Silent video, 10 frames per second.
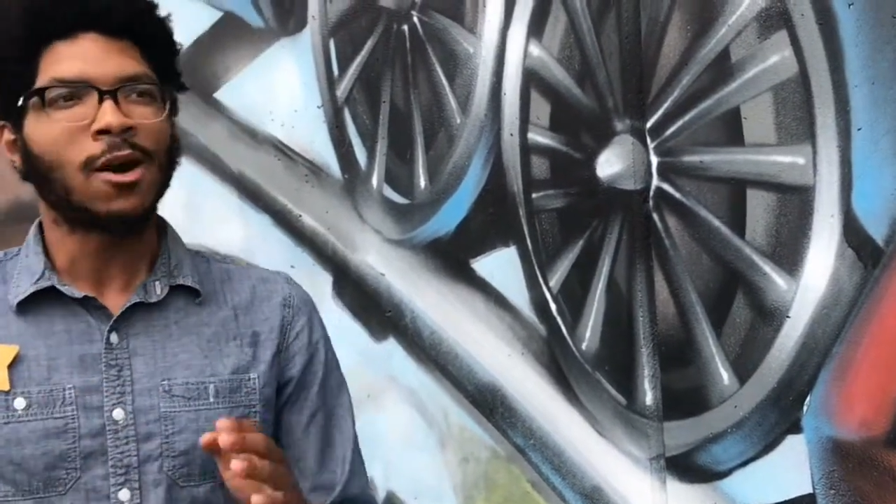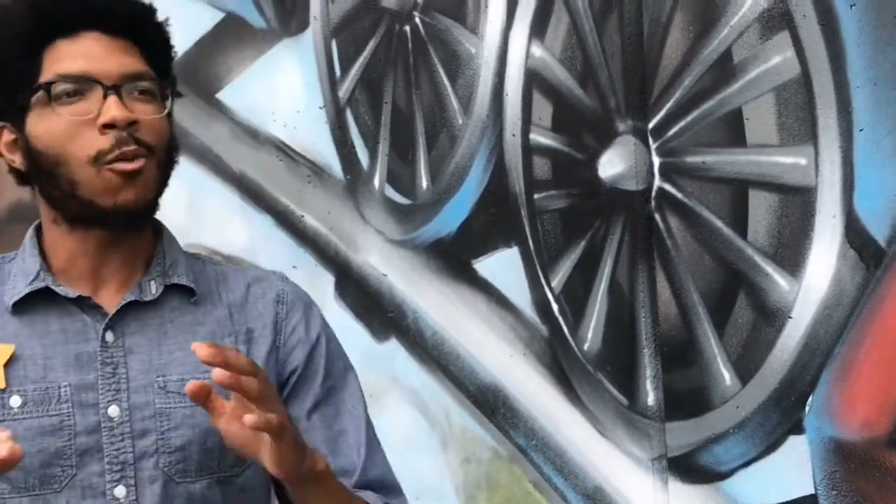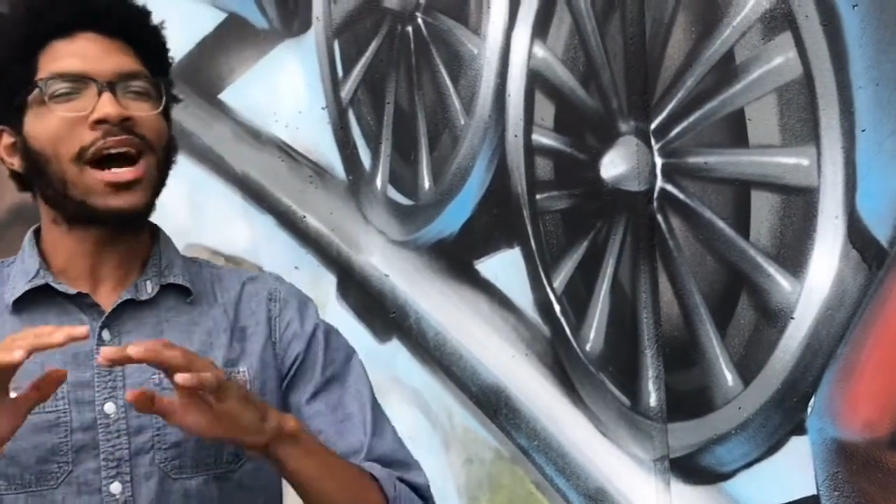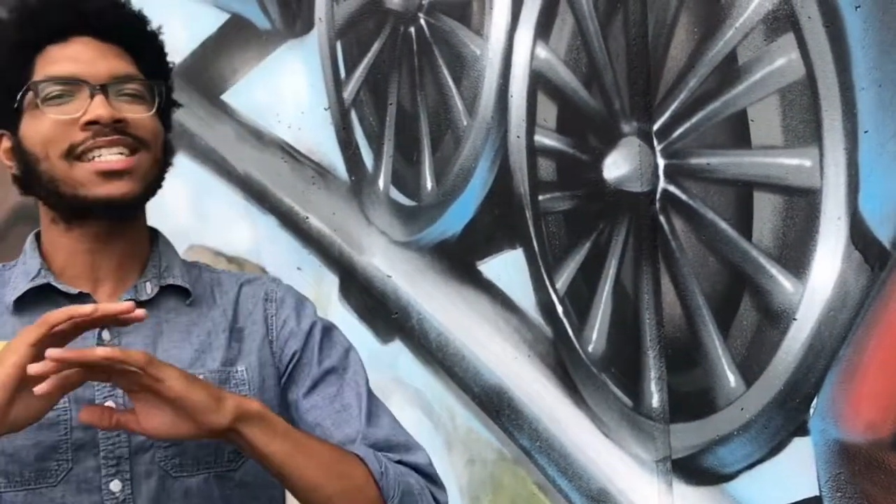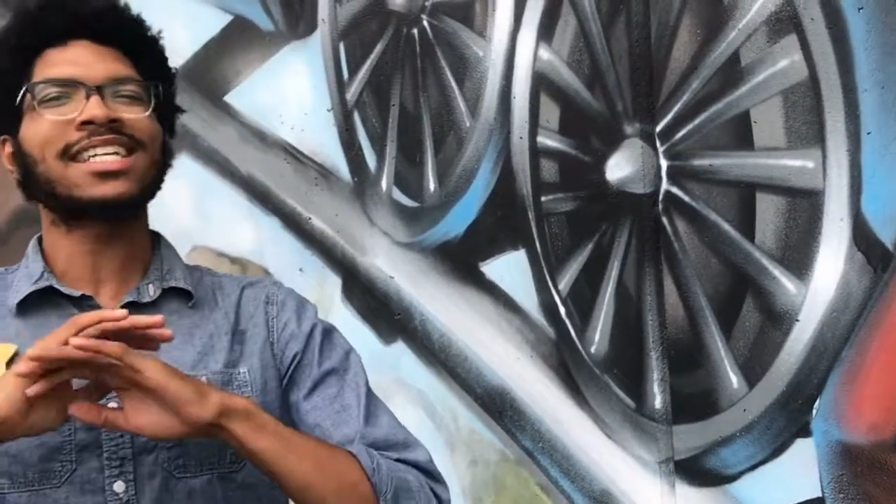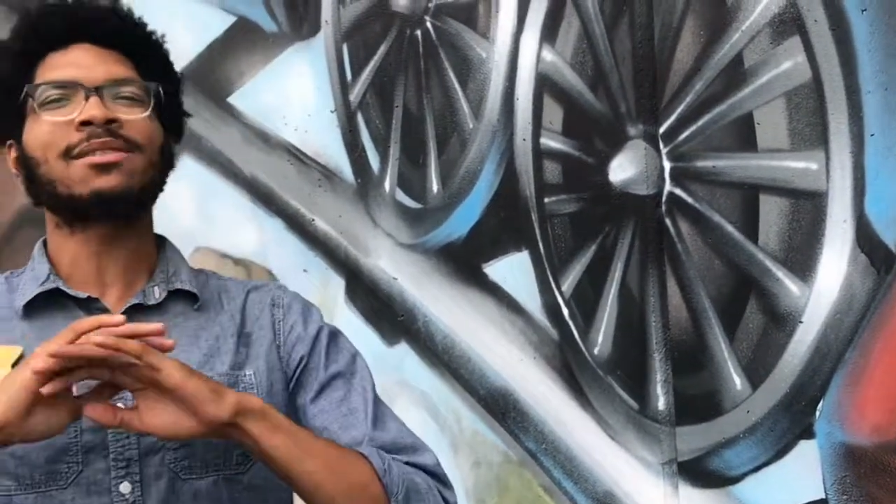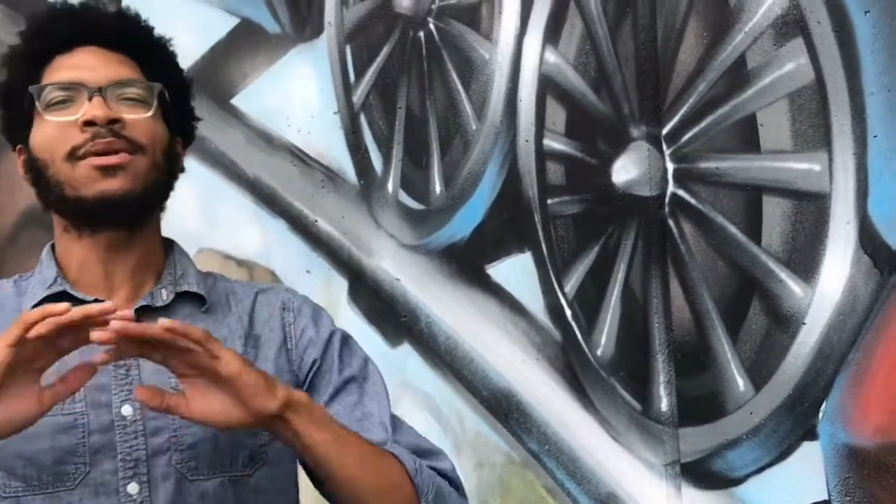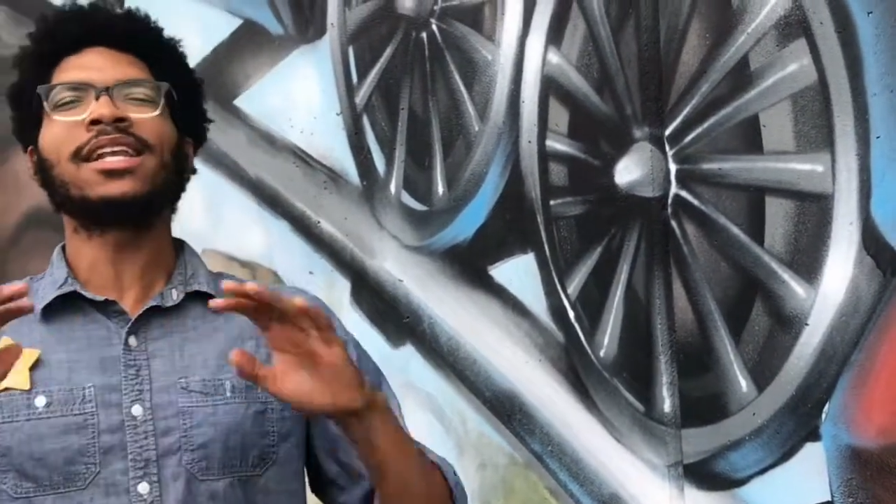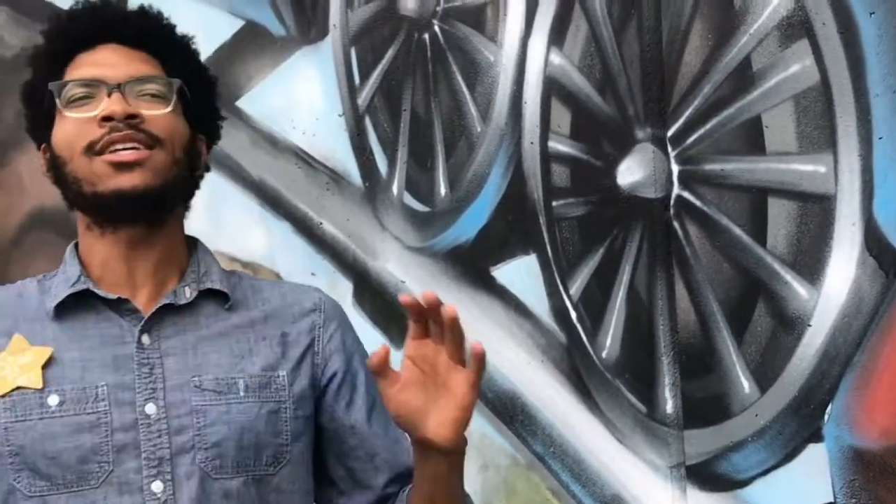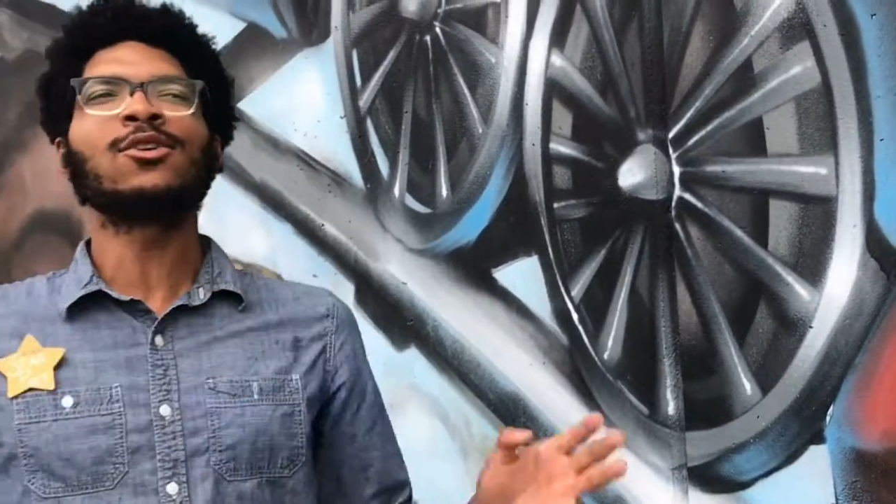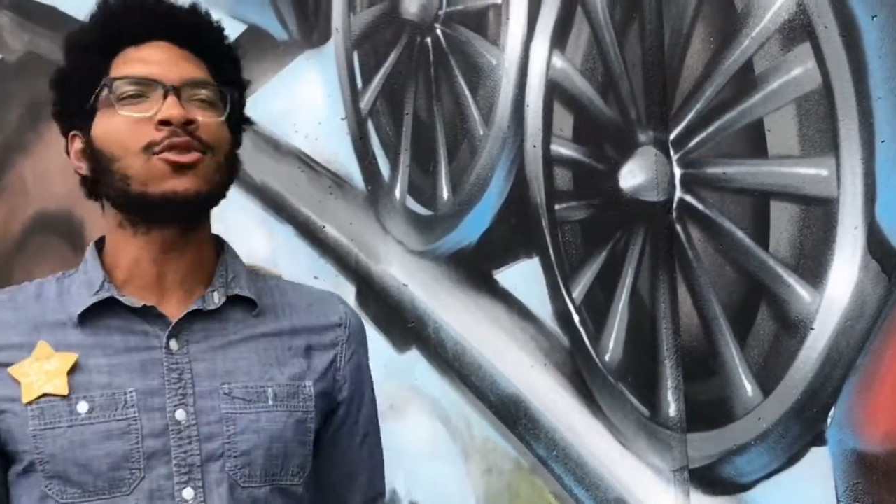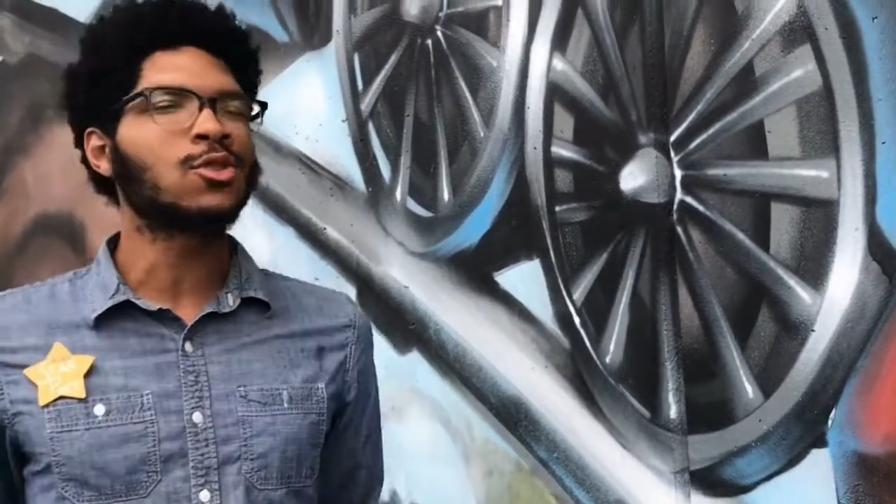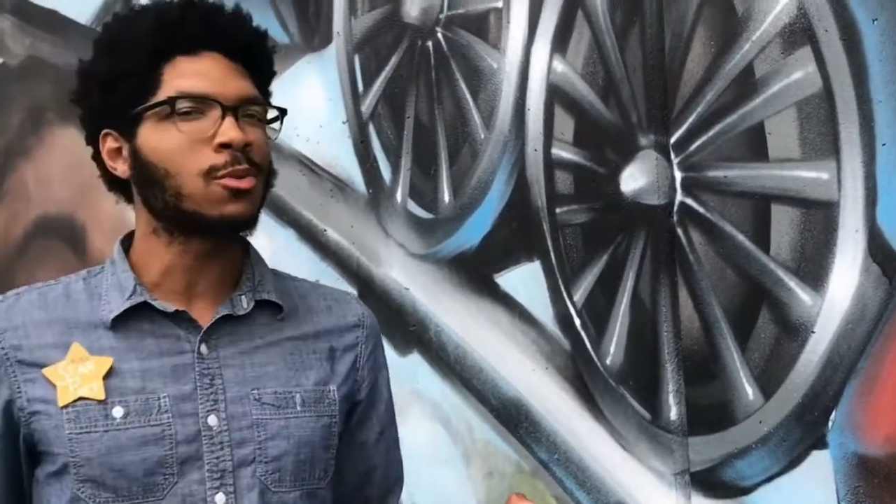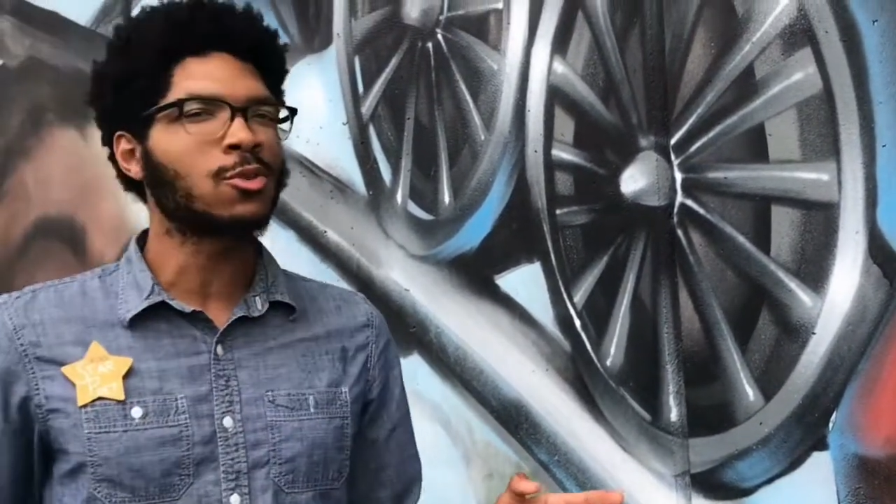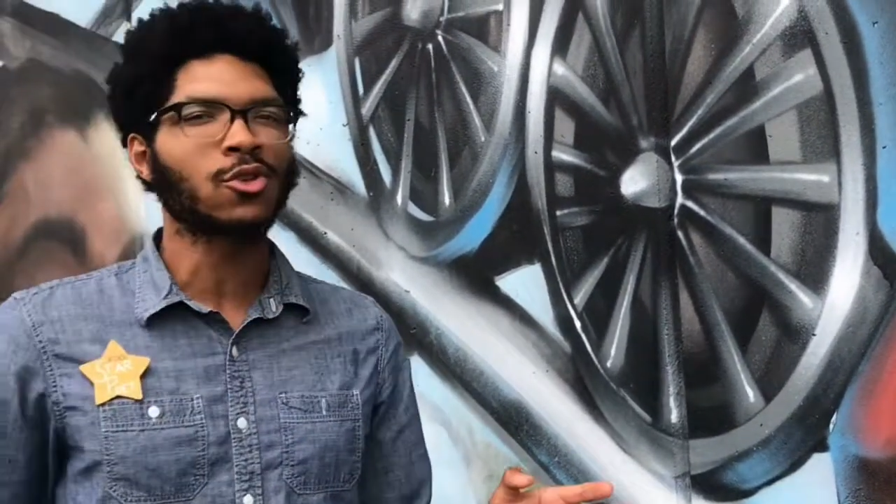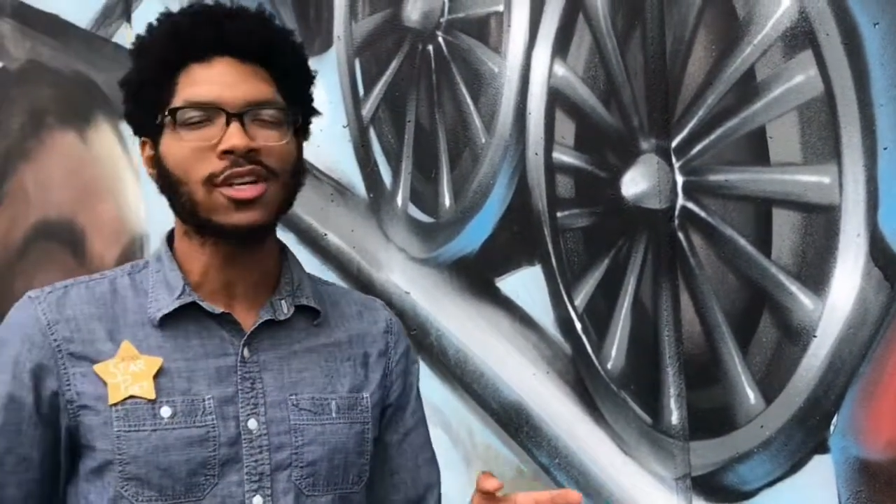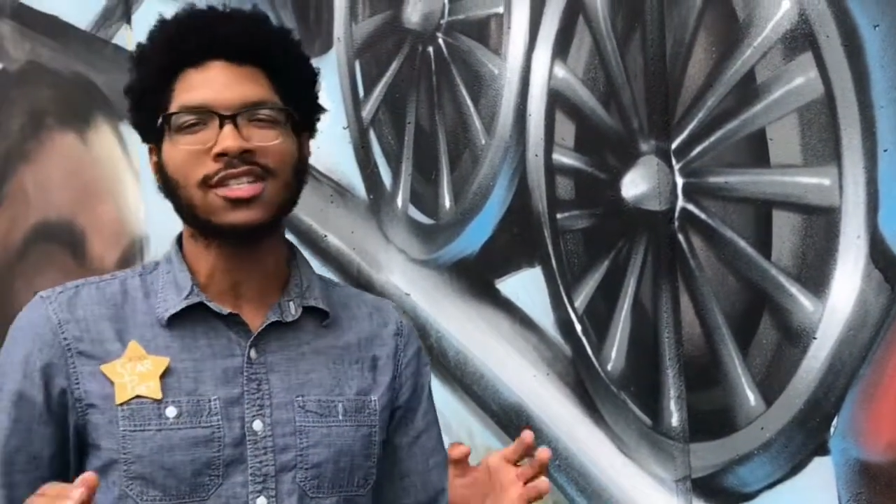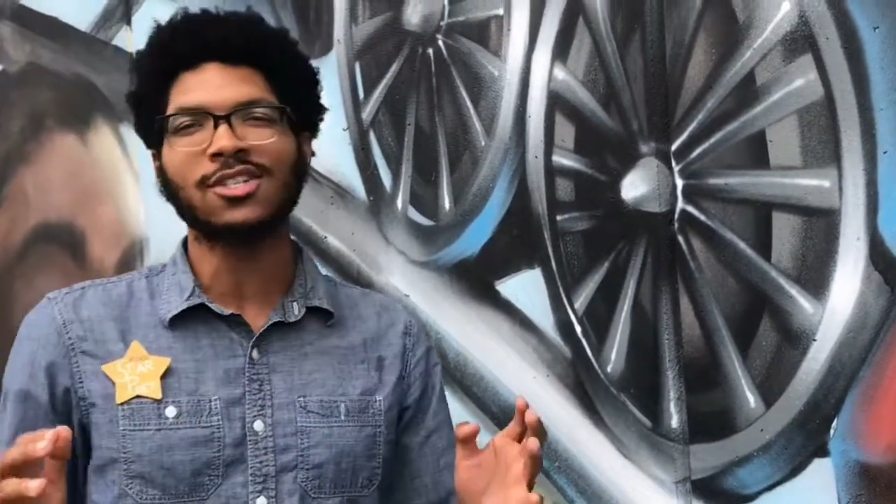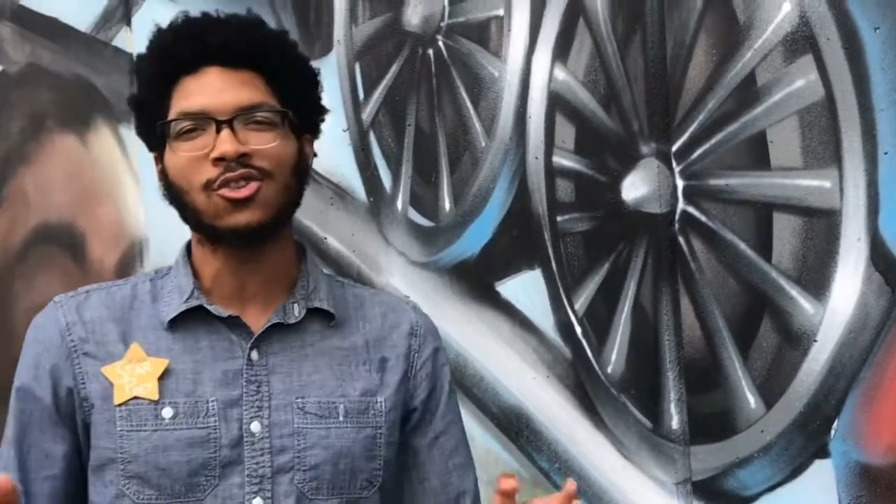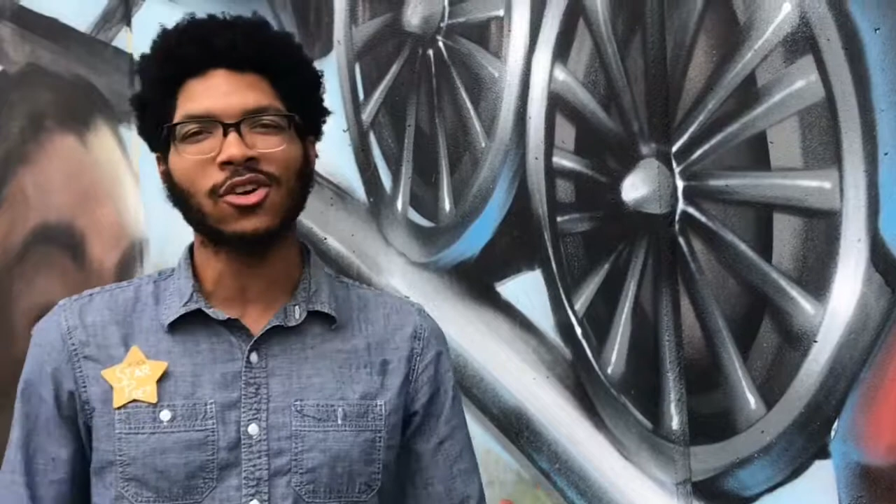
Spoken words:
Watch as many YouTube tips